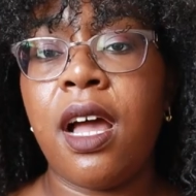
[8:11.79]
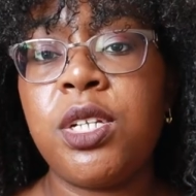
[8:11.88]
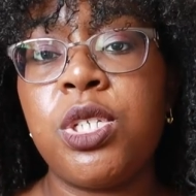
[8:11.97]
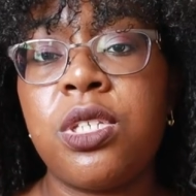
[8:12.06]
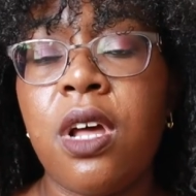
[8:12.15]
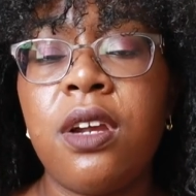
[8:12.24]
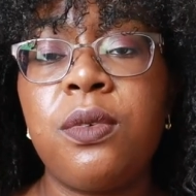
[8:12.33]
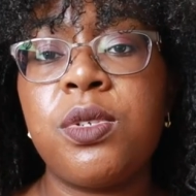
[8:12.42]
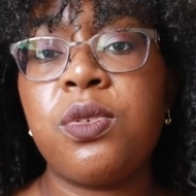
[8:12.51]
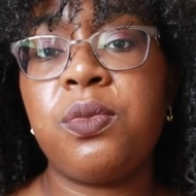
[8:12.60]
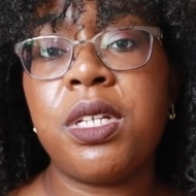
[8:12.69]
I just thought it
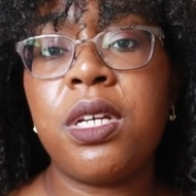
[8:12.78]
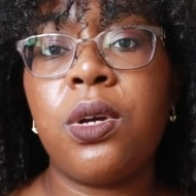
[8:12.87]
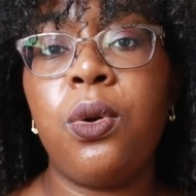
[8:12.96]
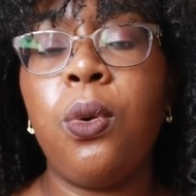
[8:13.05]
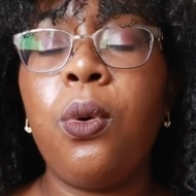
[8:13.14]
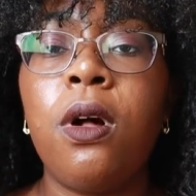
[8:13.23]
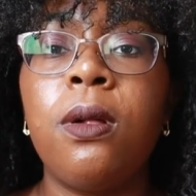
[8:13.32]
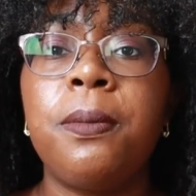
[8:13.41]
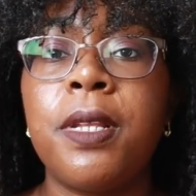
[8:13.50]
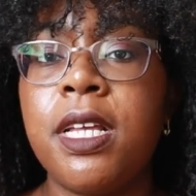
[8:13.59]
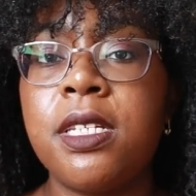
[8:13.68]
was a really cool
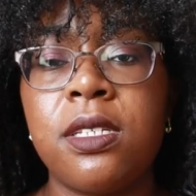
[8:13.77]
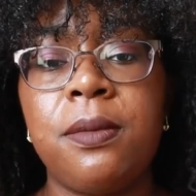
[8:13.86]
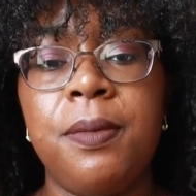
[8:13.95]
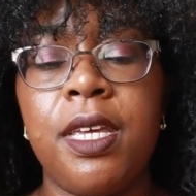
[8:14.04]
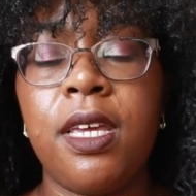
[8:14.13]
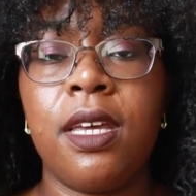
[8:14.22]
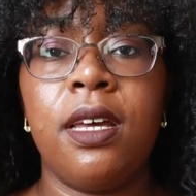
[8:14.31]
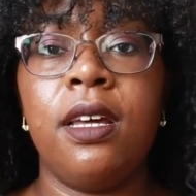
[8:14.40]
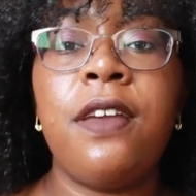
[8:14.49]
place to be.